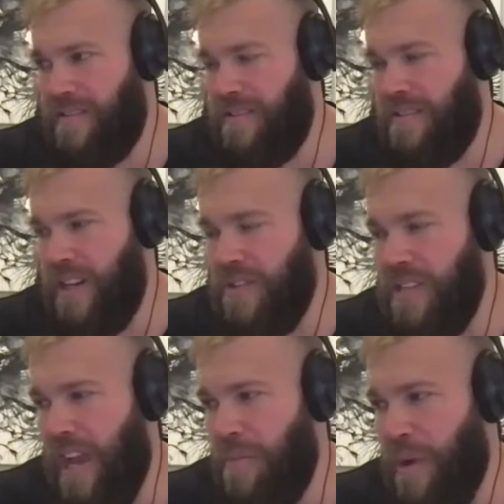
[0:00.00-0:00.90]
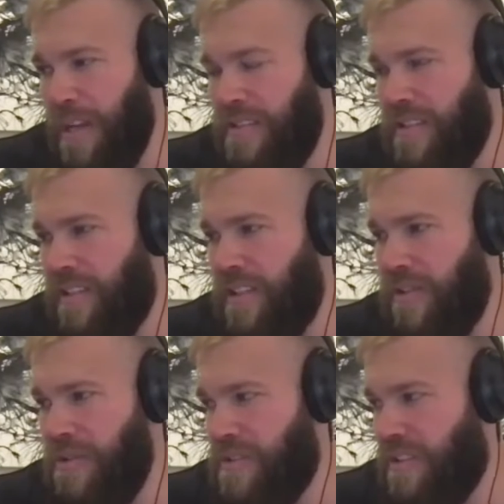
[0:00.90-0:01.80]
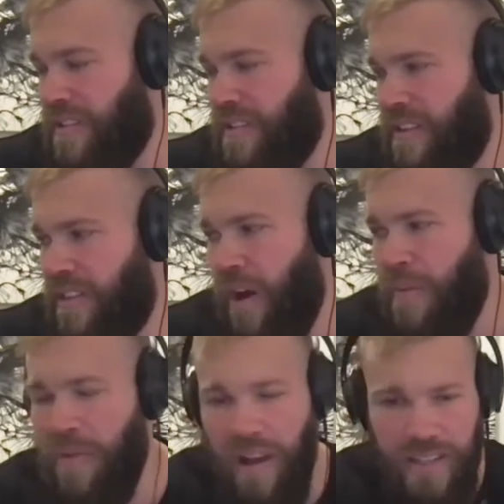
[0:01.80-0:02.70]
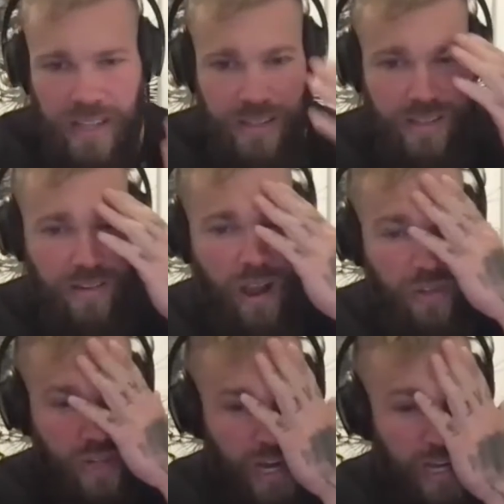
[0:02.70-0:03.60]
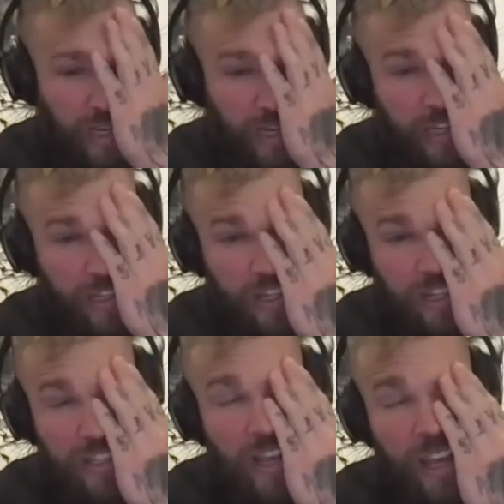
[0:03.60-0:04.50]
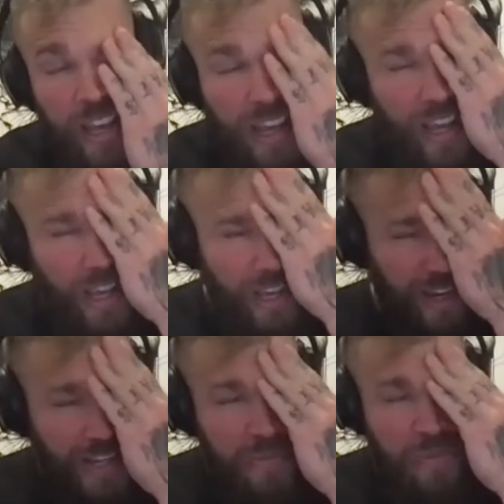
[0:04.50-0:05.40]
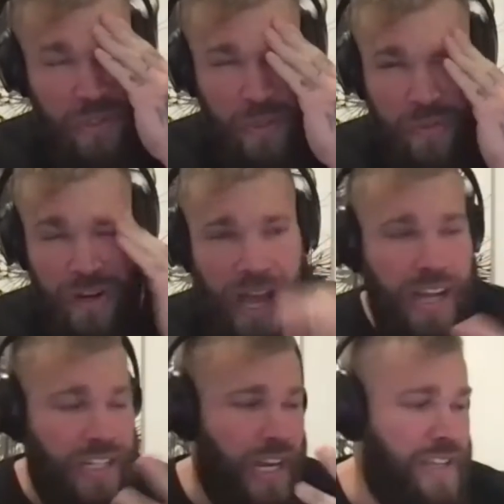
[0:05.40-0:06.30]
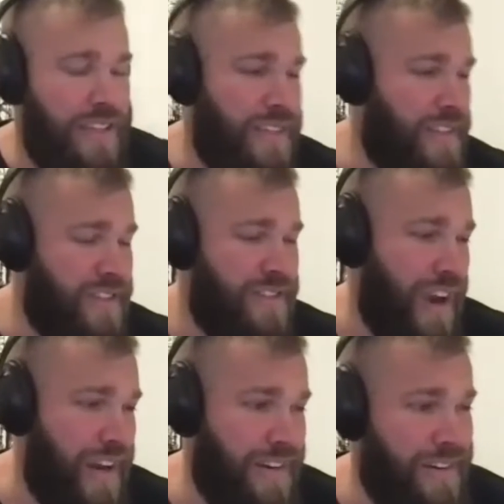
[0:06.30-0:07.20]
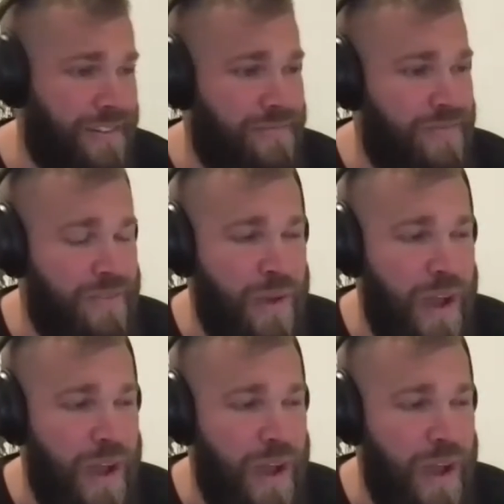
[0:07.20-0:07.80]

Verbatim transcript: you know, sound bites and cues and thought processes around training. And he's just, you know, his name's Luke Bernaches. He's a trainer in my